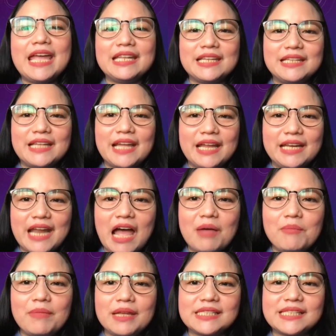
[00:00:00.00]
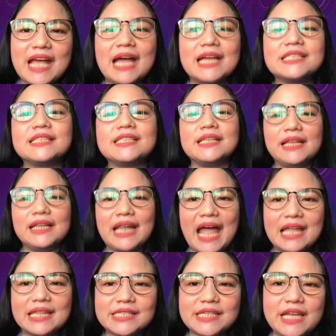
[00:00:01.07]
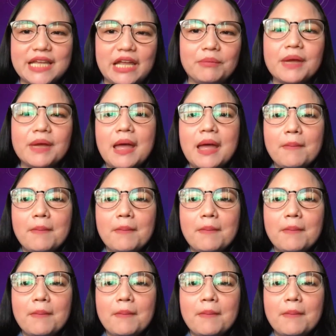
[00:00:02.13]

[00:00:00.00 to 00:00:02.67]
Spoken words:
in the dynamic SaaS landscape.